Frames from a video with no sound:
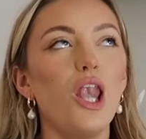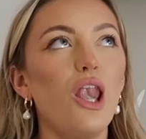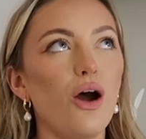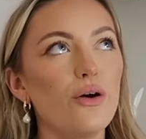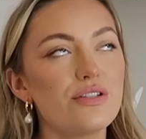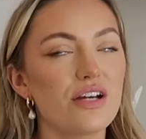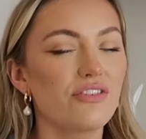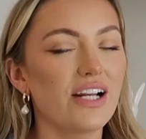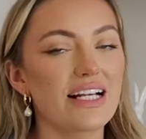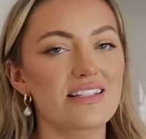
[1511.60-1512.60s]
Loads of
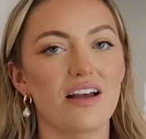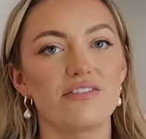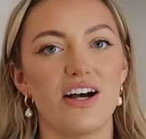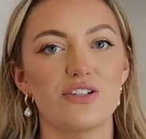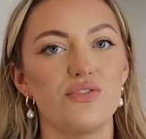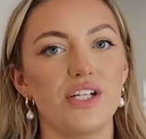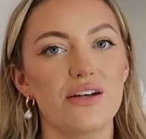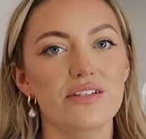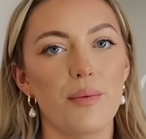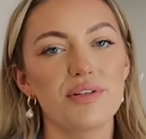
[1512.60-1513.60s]
really exciting fashion
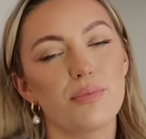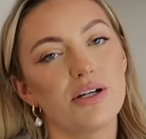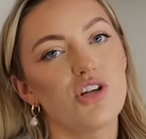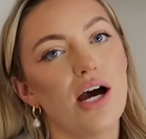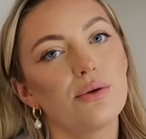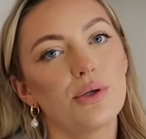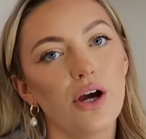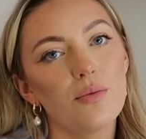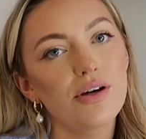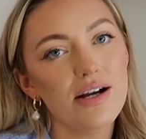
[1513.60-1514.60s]
videos coming to my channel, and I
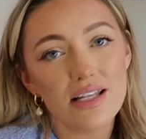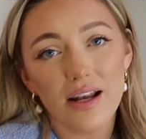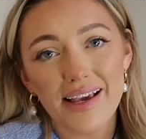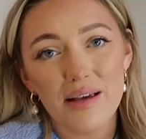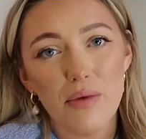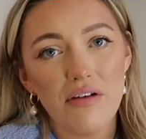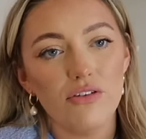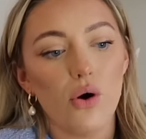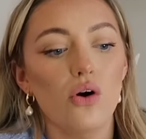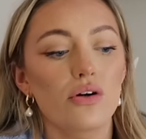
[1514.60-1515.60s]
hope you guys are liking my
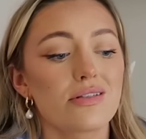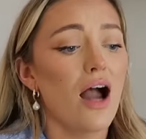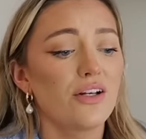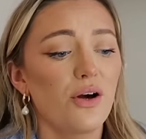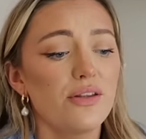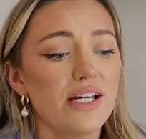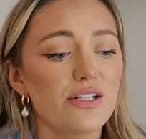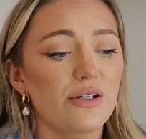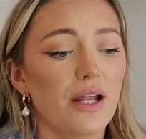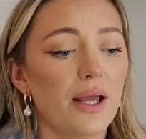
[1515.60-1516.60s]
vlogs. I know they
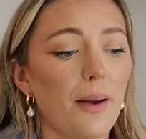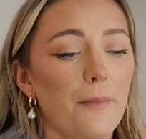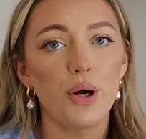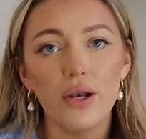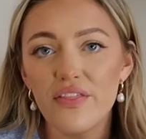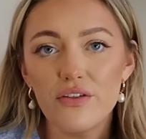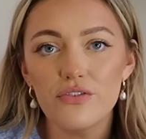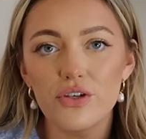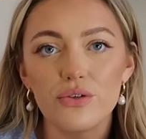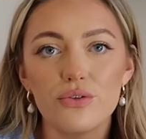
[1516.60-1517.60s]
don't like pull in the
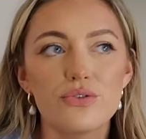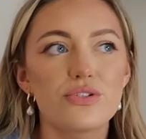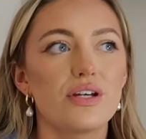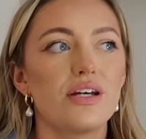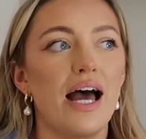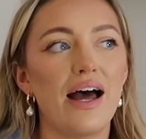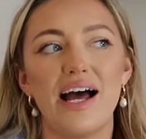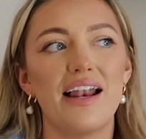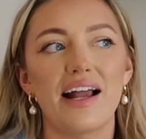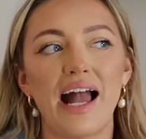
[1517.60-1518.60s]
views at
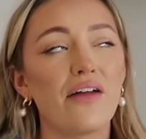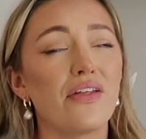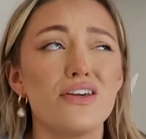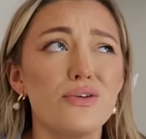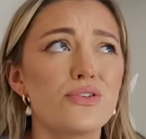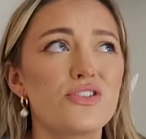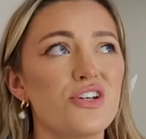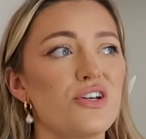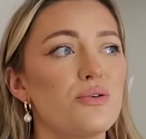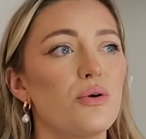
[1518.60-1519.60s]
like how they used
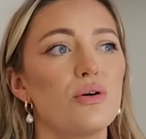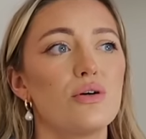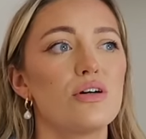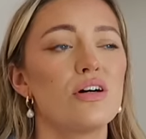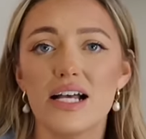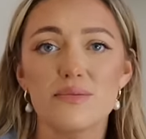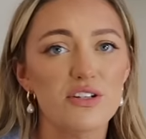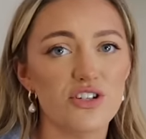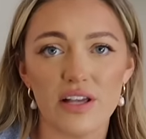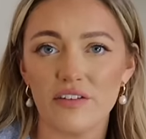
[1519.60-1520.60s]
to or as
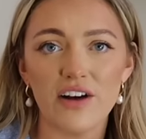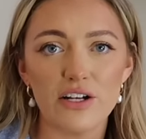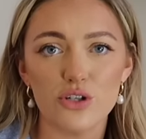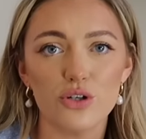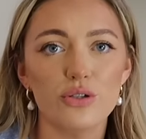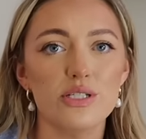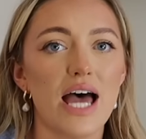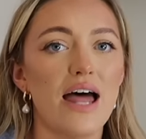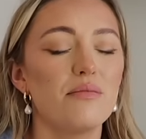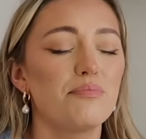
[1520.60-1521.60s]
much as like fashion
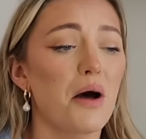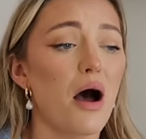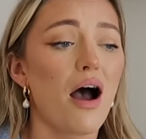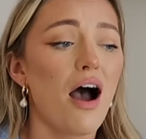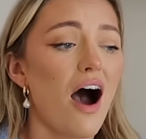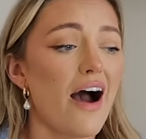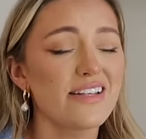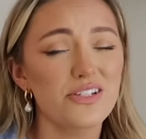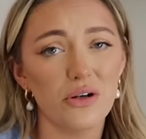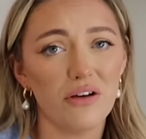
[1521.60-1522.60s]
content, but I
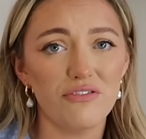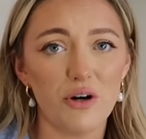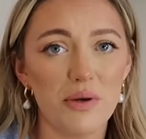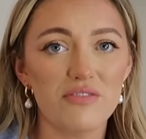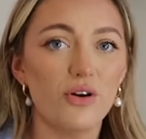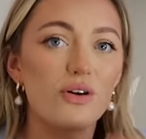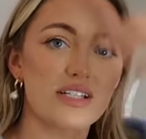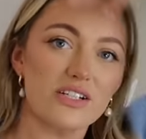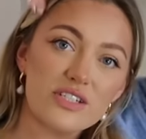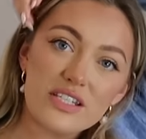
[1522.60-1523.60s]
still love filming vlogs.
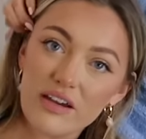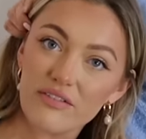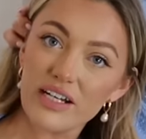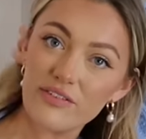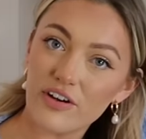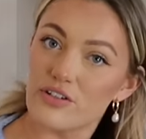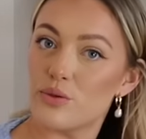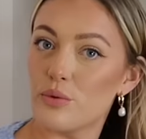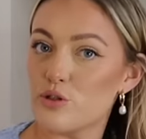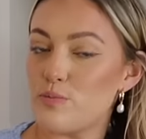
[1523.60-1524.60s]
I just think they're really fun
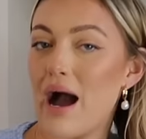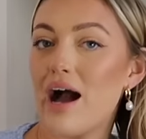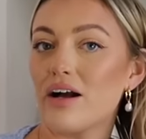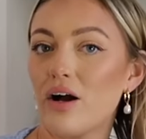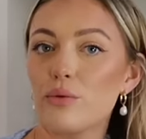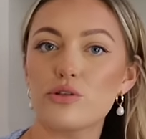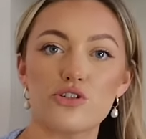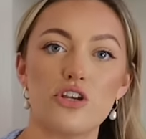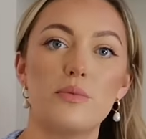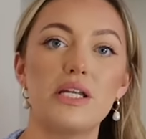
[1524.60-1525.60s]
to watch back. I watch
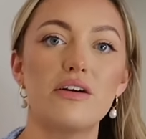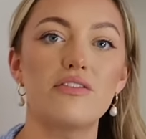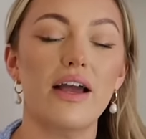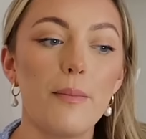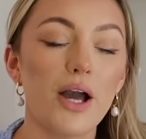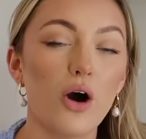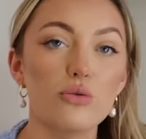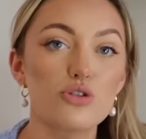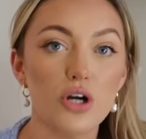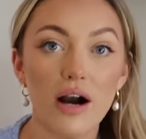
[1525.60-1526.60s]
so many of like my
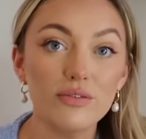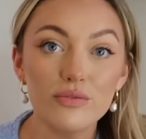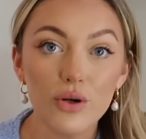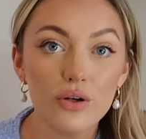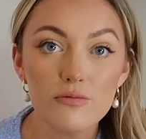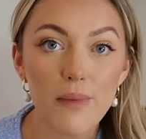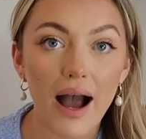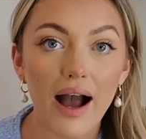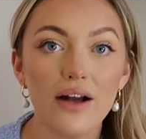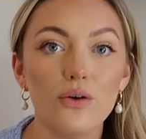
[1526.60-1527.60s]
old travel vlogs
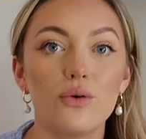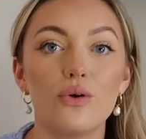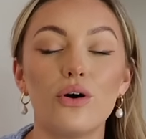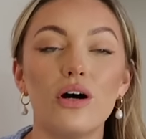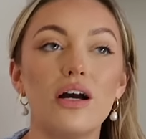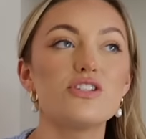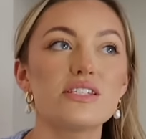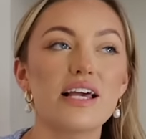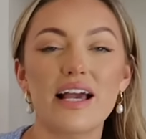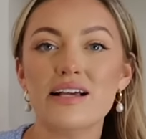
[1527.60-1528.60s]
back or just
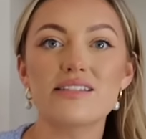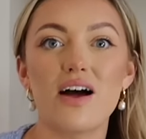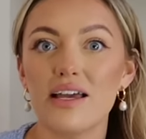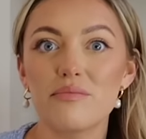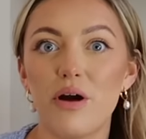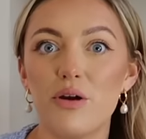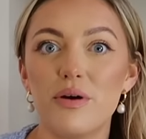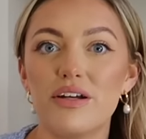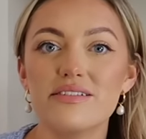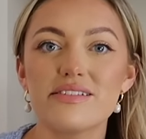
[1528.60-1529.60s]
like exciting
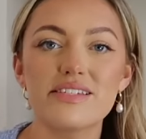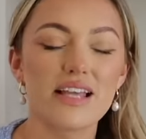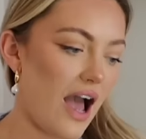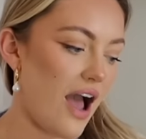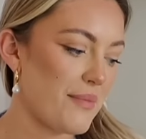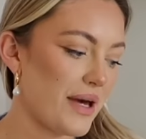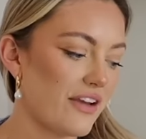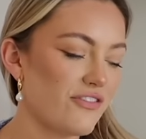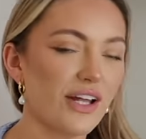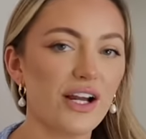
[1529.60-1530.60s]
moments, and
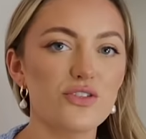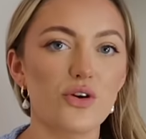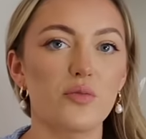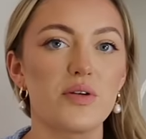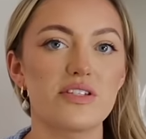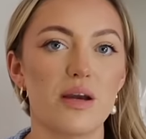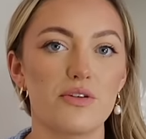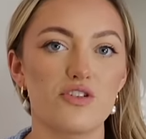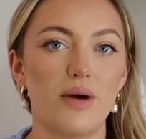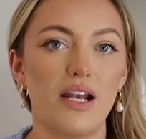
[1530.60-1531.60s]
I feel like I document so
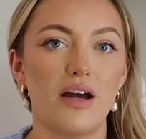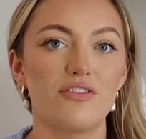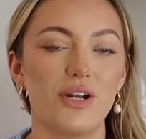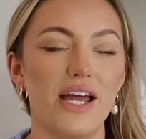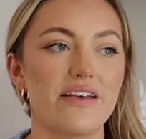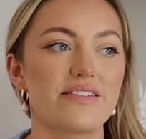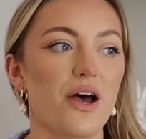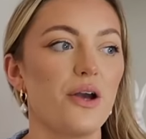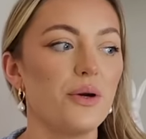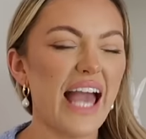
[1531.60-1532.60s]
much of my life on here.
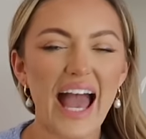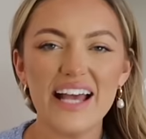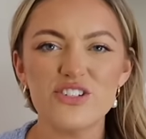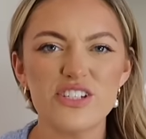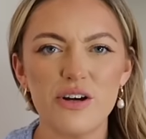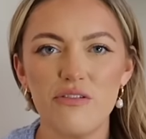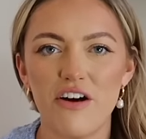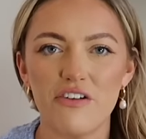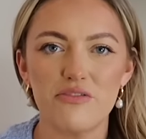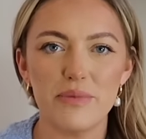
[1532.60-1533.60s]
So yeah, it's still
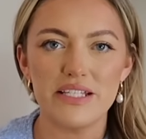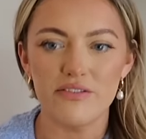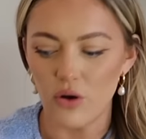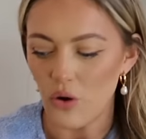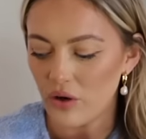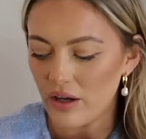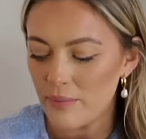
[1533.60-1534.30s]
fun for me to vlog,